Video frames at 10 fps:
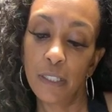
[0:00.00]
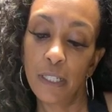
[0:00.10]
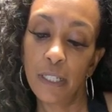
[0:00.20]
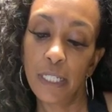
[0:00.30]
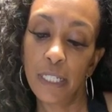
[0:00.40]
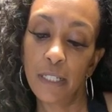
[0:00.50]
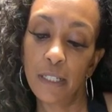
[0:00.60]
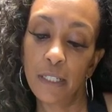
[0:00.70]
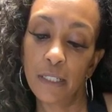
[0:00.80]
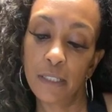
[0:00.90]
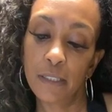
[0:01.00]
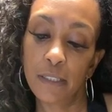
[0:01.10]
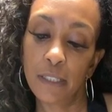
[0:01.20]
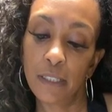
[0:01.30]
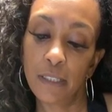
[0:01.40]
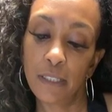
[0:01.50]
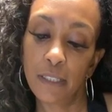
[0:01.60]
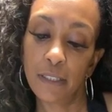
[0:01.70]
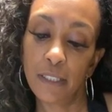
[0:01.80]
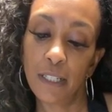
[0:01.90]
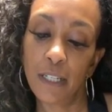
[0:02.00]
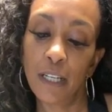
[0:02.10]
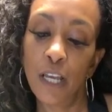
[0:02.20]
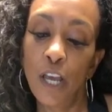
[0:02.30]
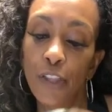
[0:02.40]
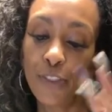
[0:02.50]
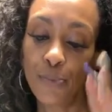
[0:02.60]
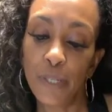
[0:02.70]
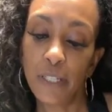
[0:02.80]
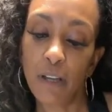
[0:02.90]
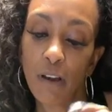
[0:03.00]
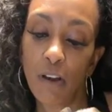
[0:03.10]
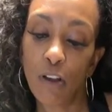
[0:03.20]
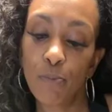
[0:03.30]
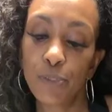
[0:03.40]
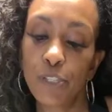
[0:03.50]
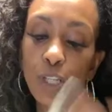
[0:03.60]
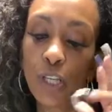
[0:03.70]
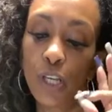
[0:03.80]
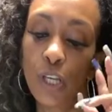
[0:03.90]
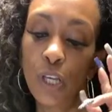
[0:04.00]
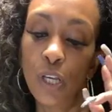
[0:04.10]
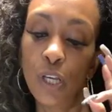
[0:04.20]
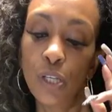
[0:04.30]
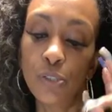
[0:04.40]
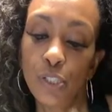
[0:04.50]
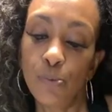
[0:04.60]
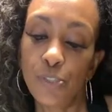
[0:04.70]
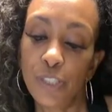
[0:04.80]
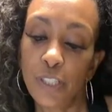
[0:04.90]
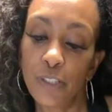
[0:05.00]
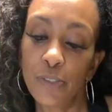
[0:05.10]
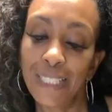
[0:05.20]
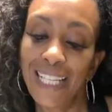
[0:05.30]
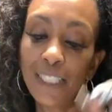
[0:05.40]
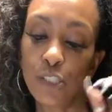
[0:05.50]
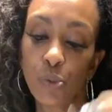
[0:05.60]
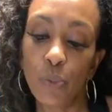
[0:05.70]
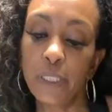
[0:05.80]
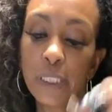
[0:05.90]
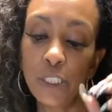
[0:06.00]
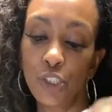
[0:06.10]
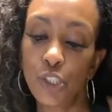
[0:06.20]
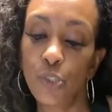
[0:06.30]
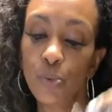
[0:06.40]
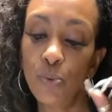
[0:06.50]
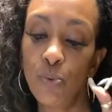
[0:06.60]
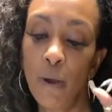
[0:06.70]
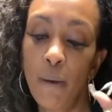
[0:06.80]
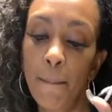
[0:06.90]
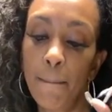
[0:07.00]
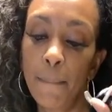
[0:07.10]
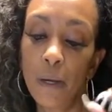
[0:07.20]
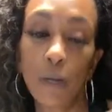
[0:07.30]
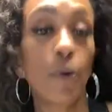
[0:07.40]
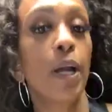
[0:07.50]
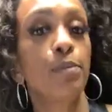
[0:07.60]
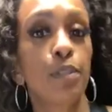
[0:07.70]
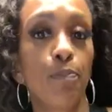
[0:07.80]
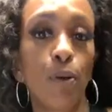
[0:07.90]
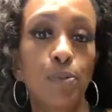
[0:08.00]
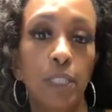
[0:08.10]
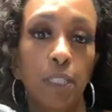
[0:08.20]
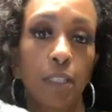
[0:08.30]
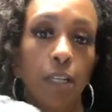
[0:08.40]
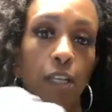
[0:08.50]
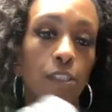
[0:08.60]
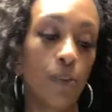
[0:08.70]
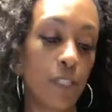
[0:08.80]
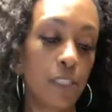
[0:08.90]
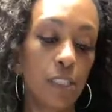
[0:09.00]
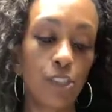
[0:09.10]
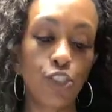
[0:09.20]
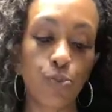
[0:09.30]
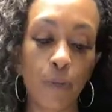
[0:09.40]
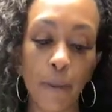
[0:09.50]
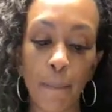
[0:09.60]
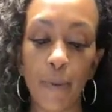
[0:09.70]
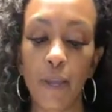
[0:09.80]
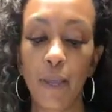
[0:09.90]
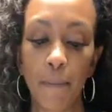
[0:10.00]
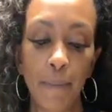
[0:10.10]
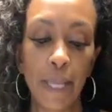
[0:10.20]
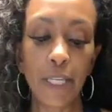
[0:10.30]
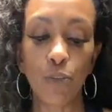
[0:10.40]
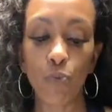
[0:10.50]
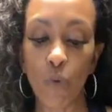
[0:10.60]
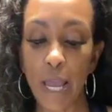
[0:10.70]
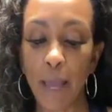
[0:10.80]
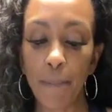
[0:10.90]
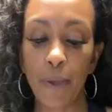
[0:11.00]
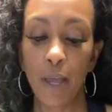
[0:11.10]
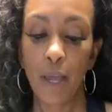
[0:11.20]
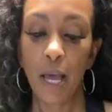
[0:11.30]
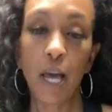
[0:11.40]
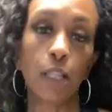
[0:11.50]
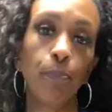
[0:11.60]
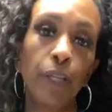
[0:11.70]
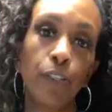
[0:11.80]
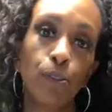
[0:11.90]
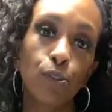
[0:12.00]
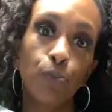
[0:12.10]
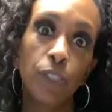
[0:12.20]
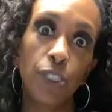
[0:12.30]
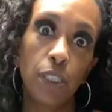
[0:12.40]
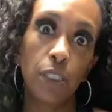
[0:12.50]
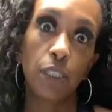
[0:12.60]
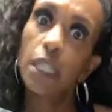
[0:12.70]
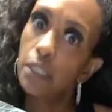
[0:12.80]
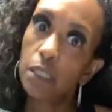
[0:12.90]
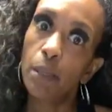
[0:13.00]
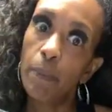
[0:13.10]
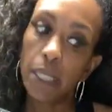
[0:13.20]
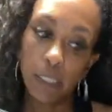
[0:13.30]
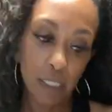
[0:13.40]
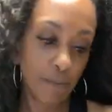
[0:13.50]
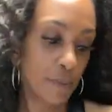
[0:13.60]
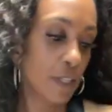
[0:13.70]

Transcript: it is 3 carbs, 2 sugars, and 22 grams of protein. So this is shrimp bacon wrap jalapenos with cheese. This is amazing.